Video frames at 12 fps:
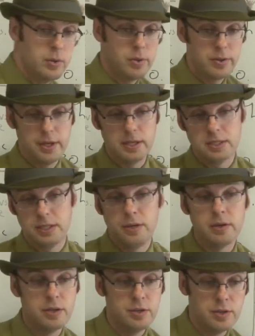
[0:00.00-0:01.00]
cool things that you
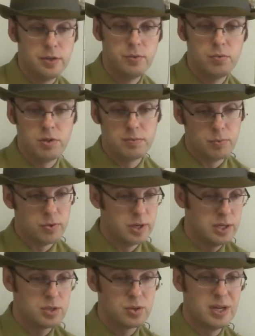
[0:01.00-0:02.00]
can do with more
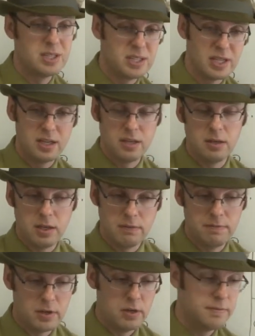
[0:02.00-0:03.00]
interesting and
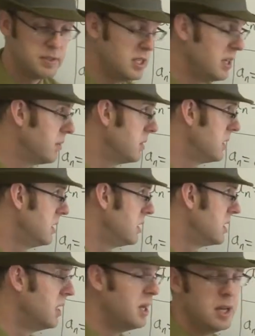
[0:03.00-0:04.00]
involved
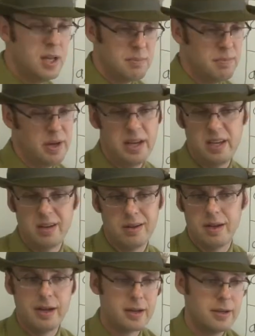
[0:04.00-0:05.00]
sequences, but you're
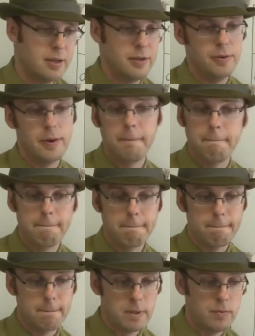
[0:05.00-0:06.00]
not going to do
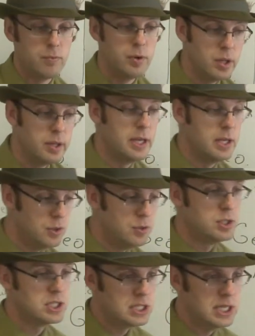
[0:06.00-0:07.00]
it. Really, you
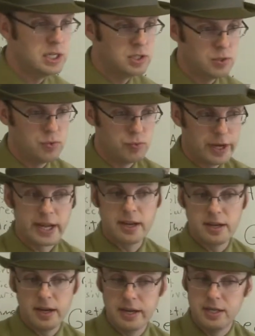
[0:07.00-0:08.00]
just need to
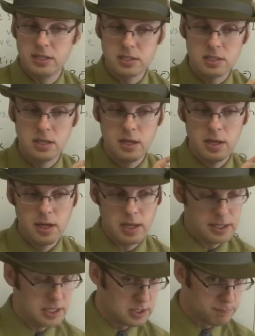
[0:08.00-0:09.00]
recognize
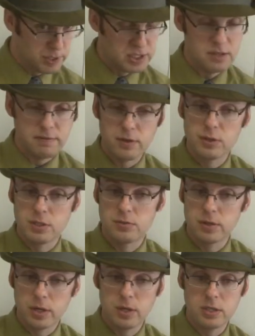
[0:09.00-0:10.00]
an explicit versus
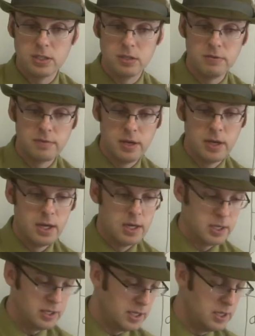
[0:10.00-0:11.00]
recursive.
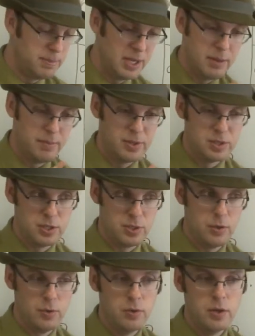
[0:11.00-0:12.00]
You need to be able
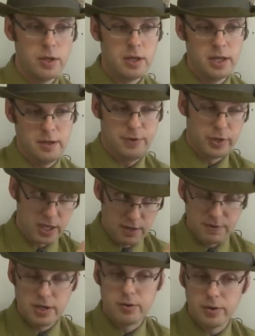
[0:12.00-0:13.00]
to, if you're
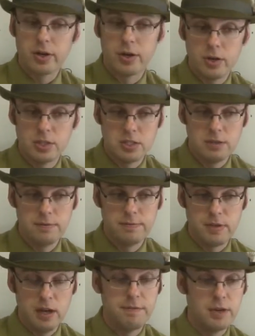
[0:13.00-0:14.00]
given a recursive
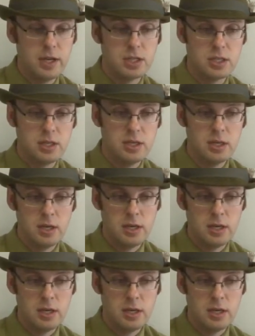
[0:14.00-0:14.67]
definition,